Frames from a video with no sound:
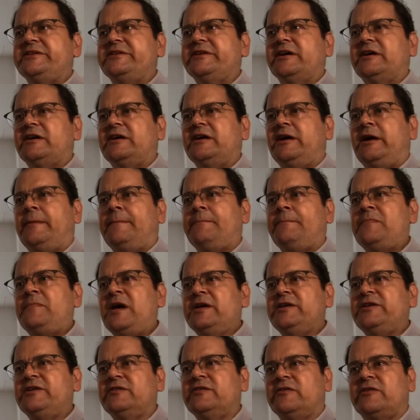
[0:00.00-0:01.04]

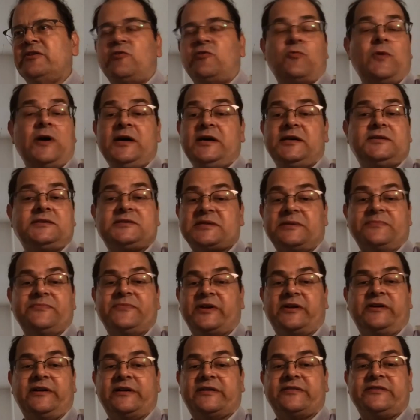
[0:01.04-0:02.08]
In a way,
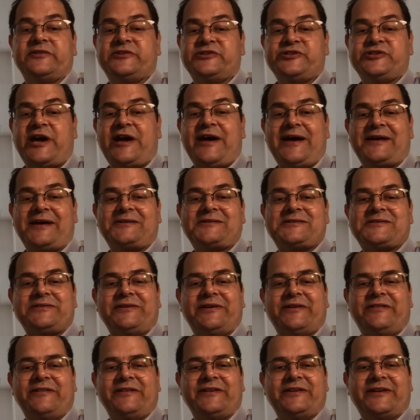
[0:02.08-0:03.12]
something like the chat, I
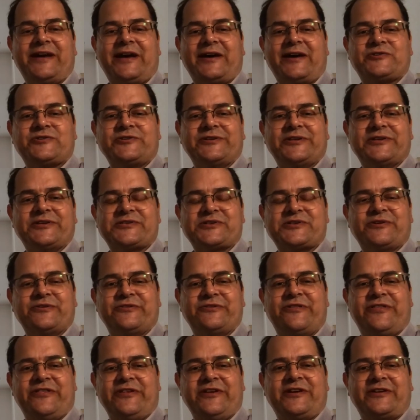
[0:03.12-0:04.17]
think, actually is a good
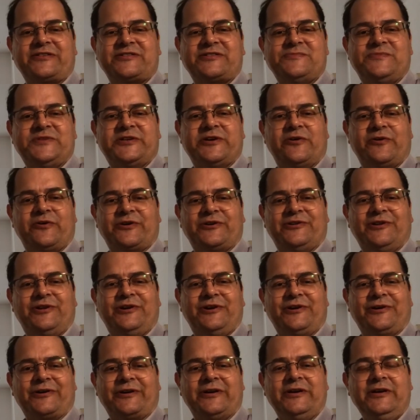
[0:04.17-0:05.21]
thing to be going
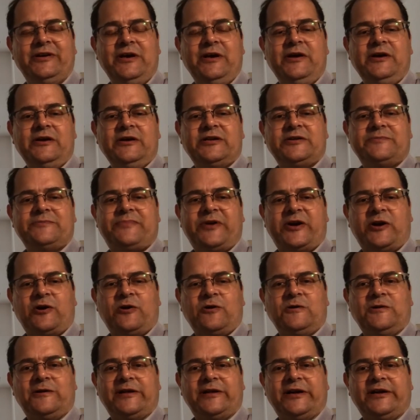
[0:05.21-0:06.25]
along in
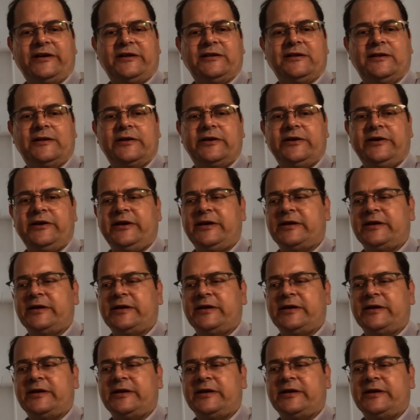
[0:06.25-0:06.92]
parallel, and